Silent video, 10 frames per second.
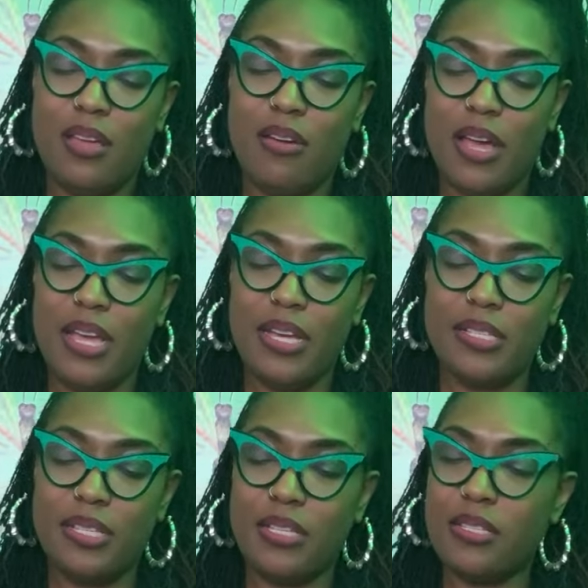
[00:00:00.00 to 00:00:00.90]
Okay,
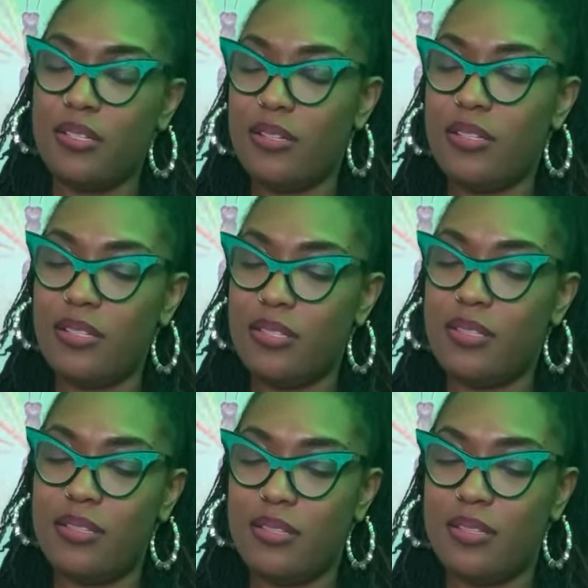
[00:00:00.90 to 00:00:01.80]
ancestors,
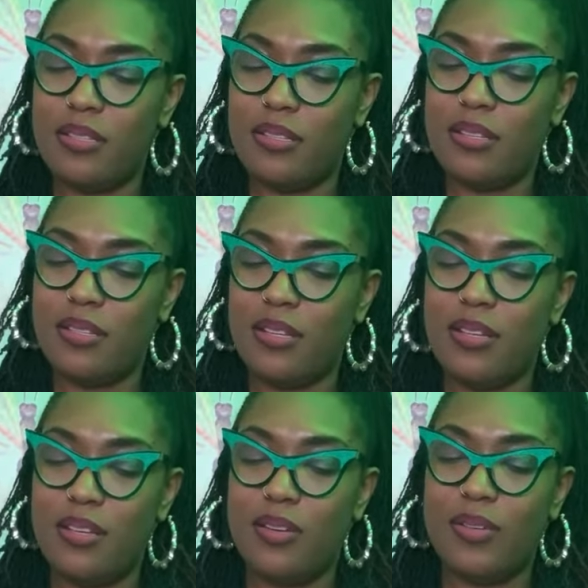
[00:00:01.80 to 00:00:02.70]

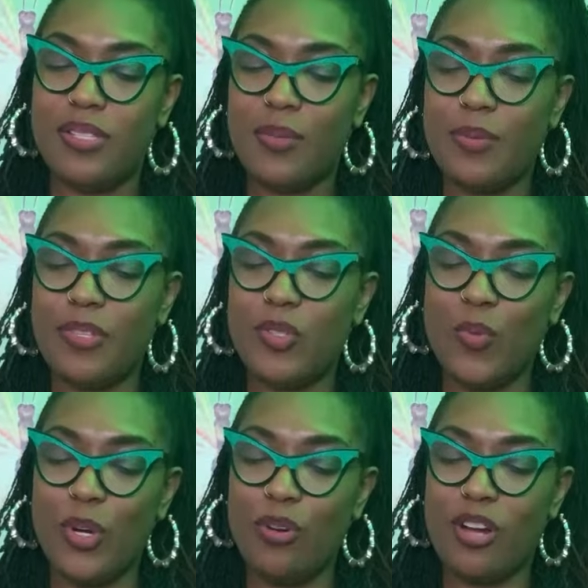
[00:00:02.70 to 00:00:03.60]
what's up with this
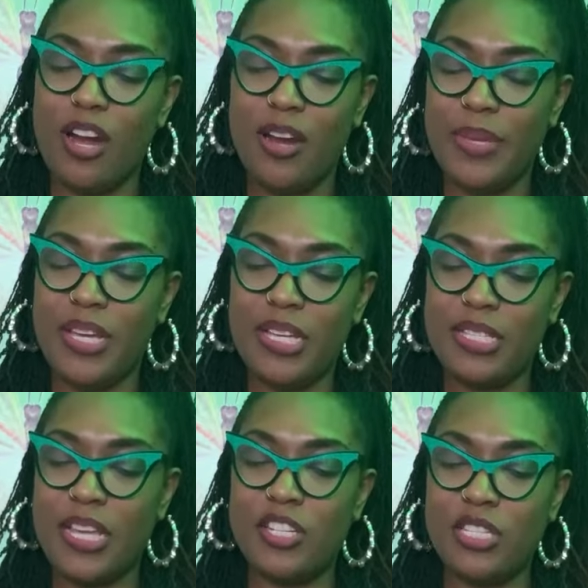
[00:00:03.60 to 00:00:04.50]
World card?
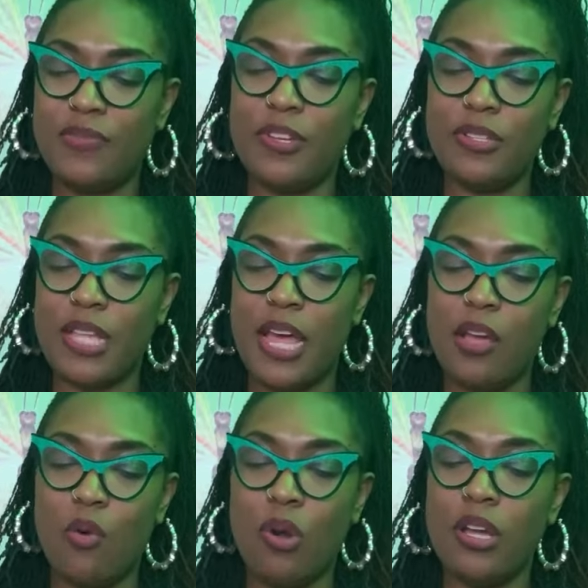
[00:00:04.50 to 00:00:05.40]
Because that just feels
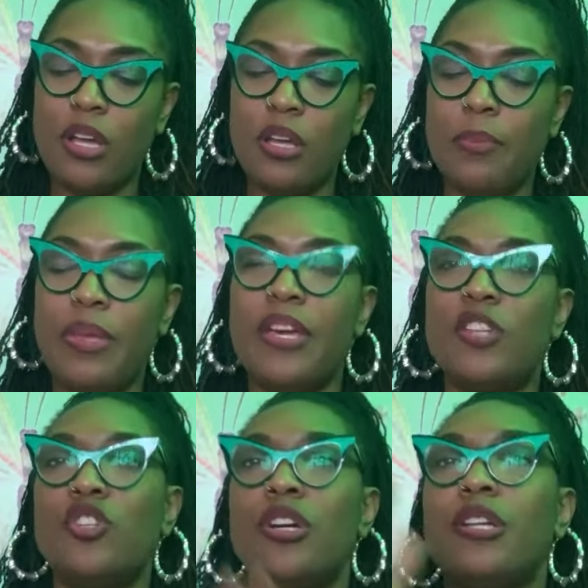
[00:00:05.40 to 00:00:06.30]
like, or it could be
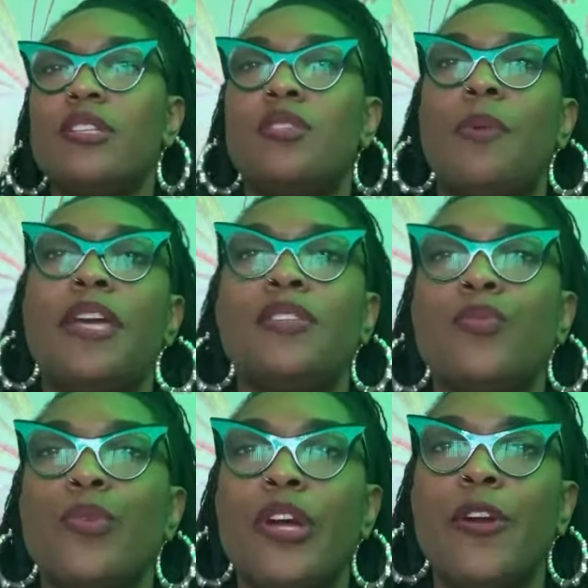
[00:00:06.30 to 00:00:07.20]
that you're in a
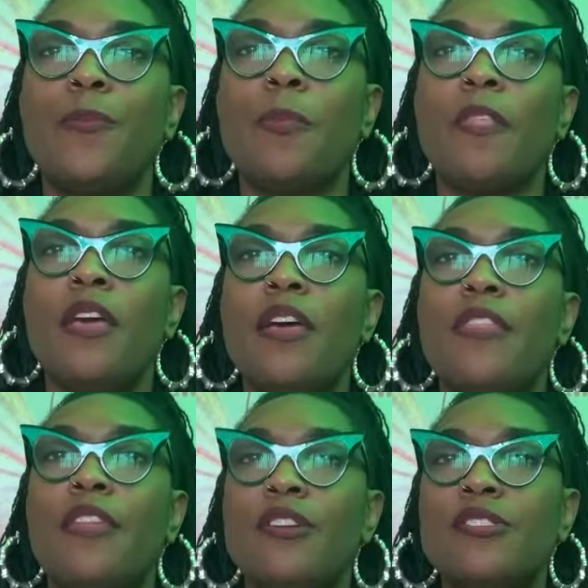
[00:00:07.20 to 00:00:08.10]
space where
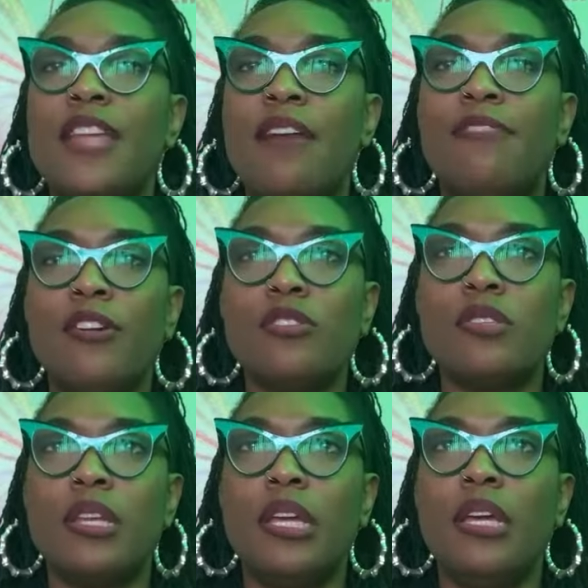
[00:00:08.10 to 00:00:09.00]
there's
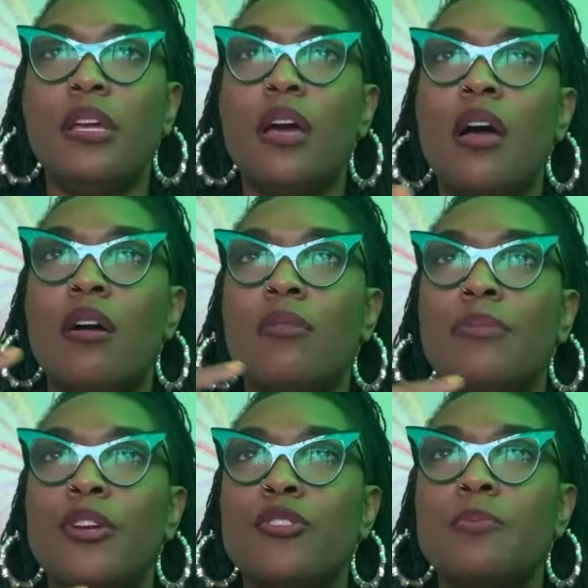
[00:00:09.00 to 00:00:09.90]
diversity.
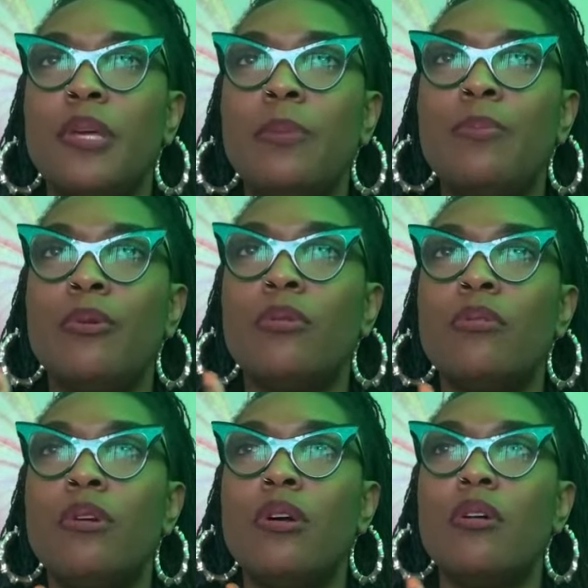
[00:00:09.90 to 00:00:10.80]
There's
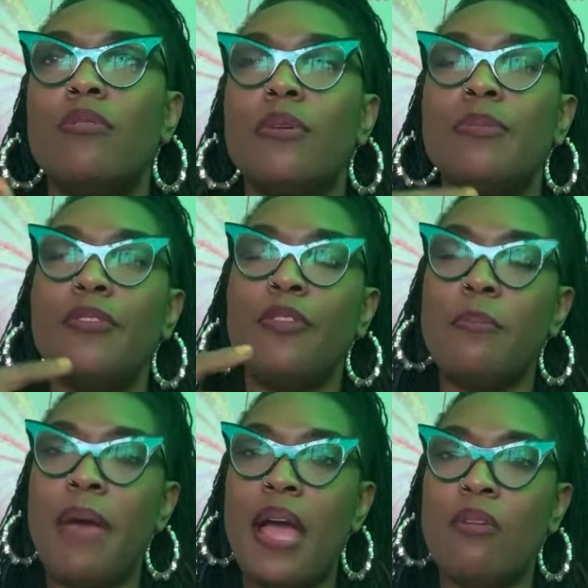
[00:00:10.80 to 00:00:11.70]
people from
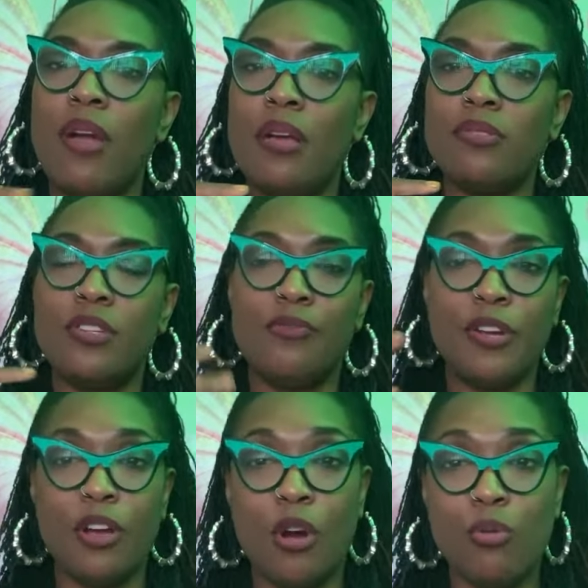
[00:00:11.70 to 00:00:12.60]
different backgrounds,
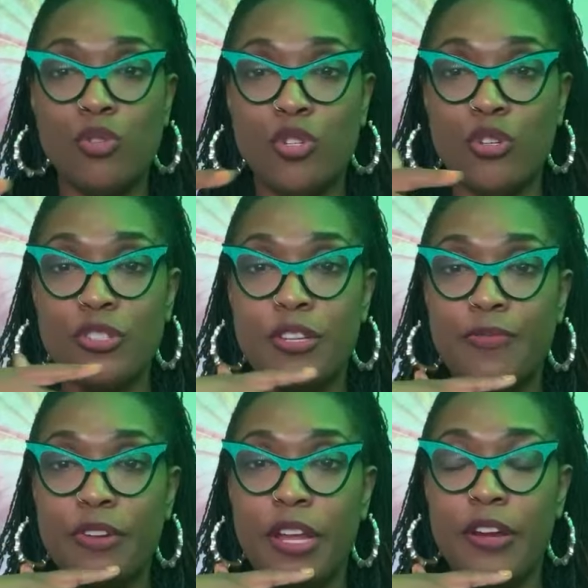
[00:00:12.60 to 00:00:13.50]
different cultures,
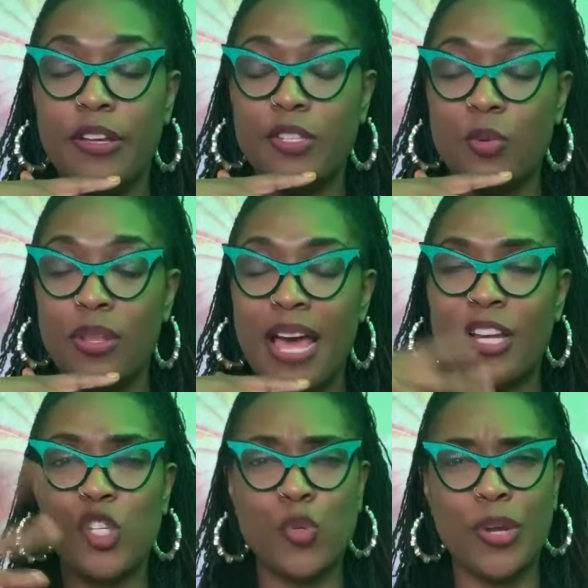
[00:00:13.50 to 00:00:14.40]
different areas. So a
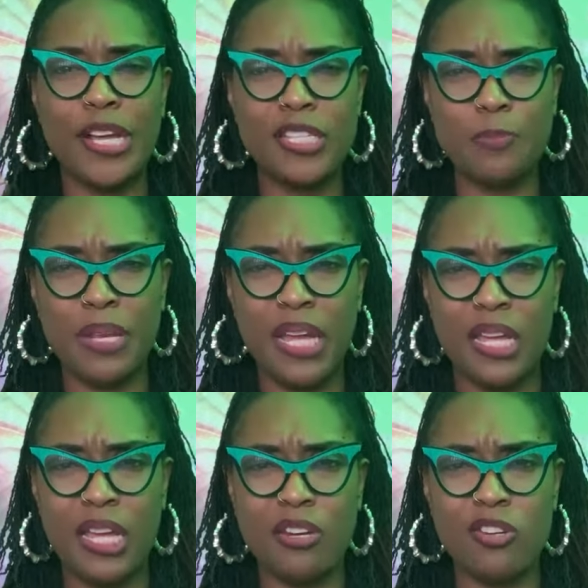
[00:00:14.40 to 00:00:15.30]
lot of
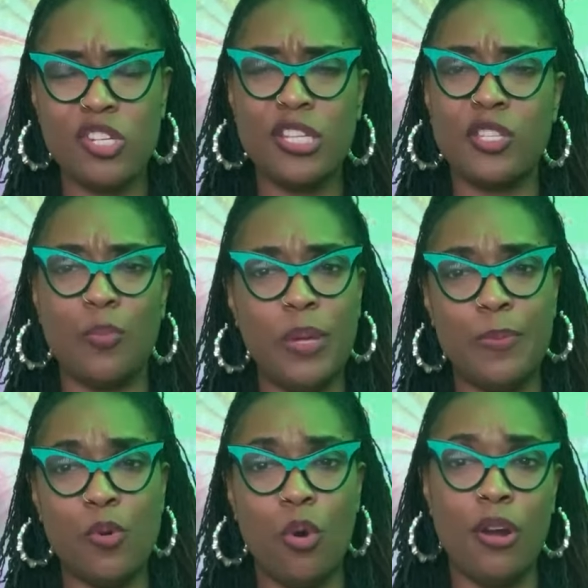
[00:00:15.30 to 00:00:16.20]
transplant energy. So
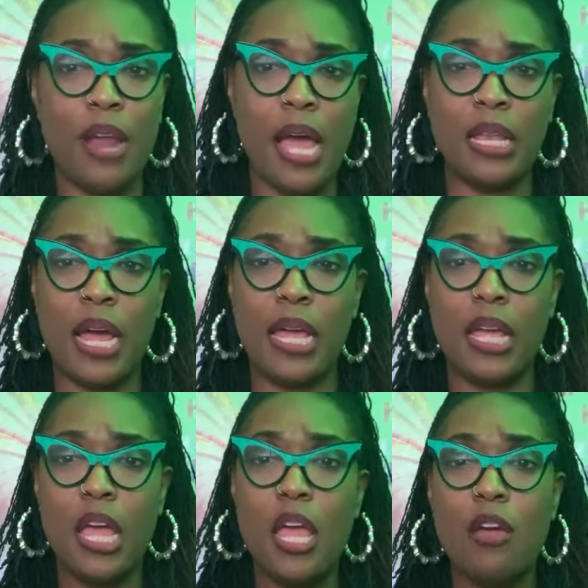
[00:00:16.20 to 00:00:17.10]
people who are not
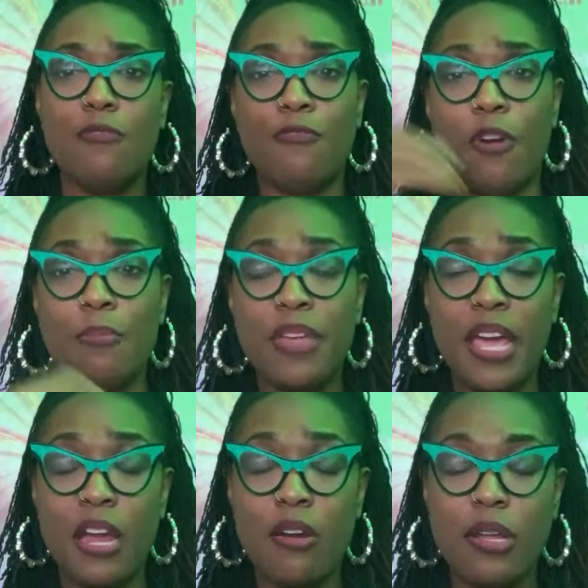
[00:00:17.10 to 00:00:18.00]
like from
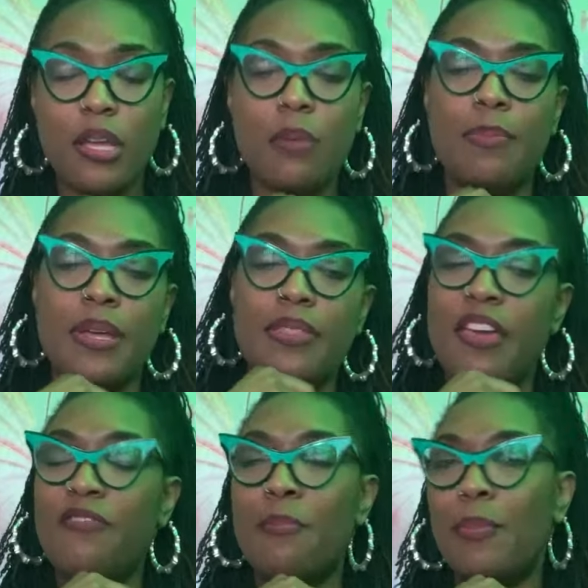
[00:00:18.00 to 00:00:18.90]
the area, but
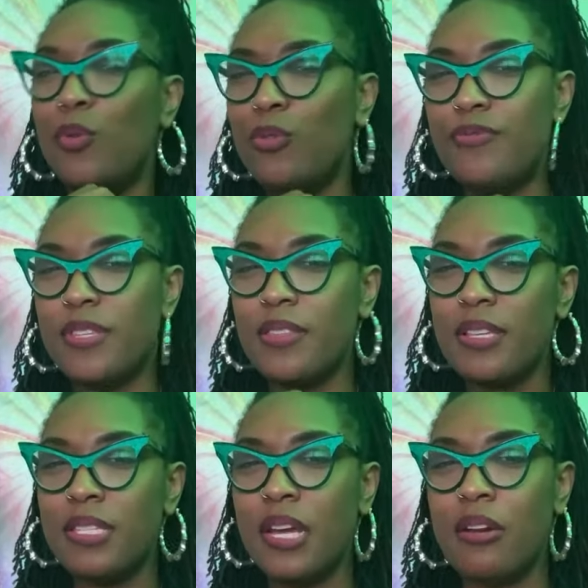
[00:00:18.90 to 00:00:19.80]
they've moved to
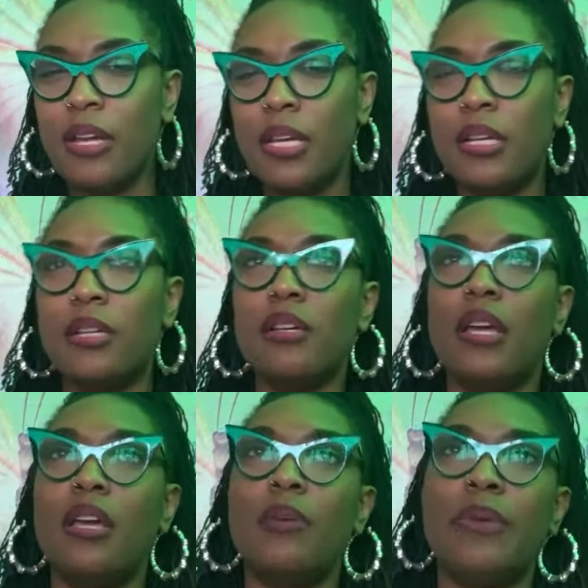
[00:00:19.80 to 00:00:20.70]
this area.
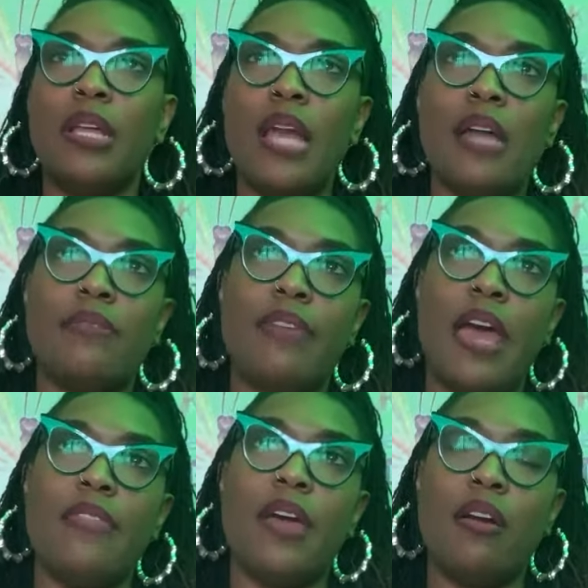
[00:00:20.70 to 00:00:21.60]
It could be a lot of
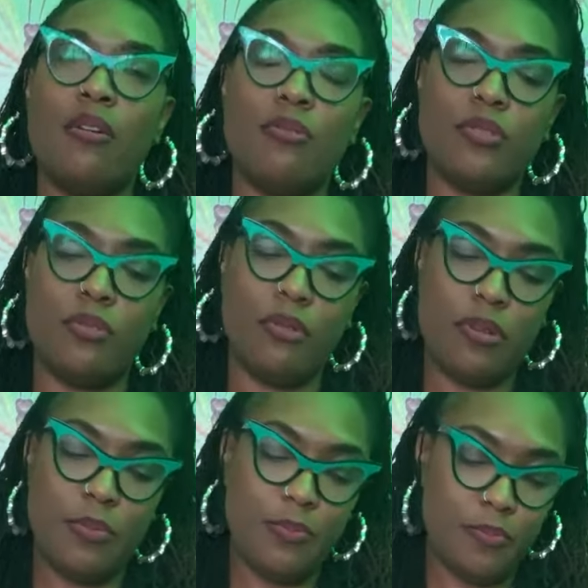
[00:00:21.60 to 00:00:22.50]
that that goes on.